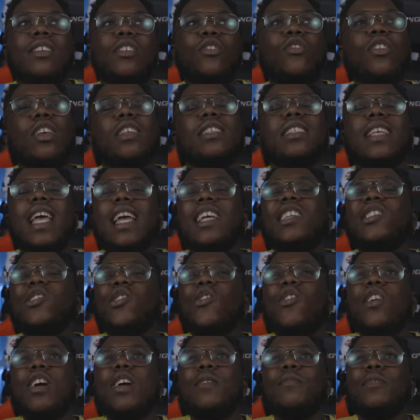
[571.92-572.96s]
You can say
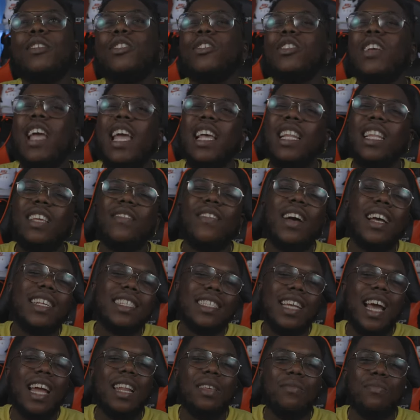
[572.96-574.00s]
Jordan, but you can't leave out
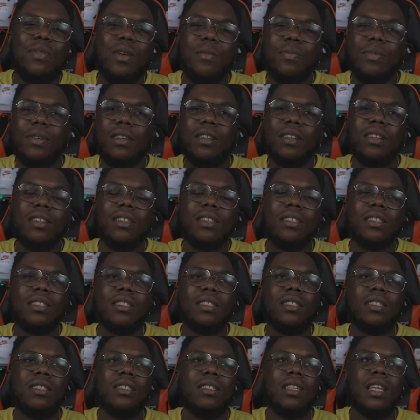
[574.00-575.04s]
Scottie Pippen
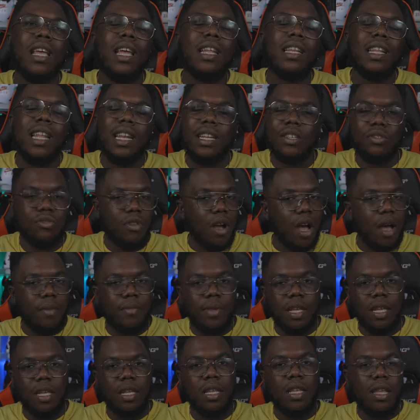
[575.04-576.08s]
and Dennis
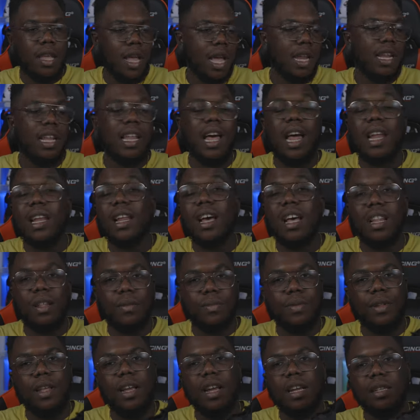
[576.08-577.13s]
Rodman and a lot of other
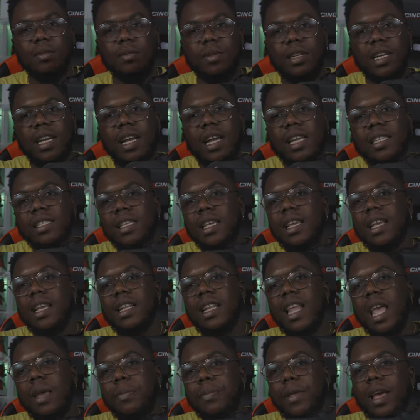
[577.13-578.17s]
players because
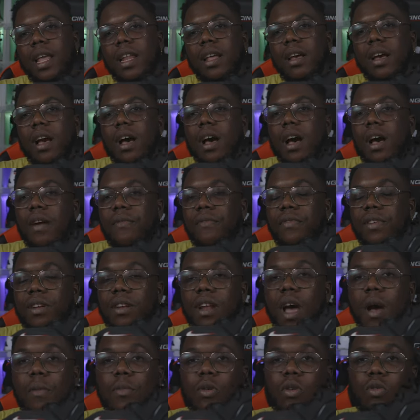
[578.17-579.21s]
they played a, a,
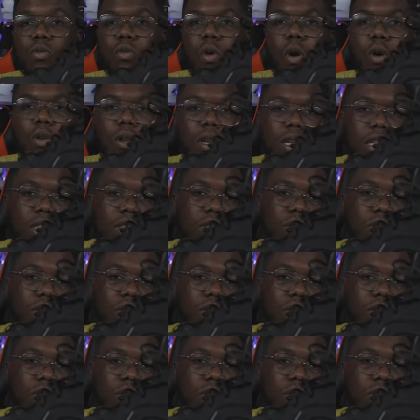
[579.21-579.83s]
phenomenal role in this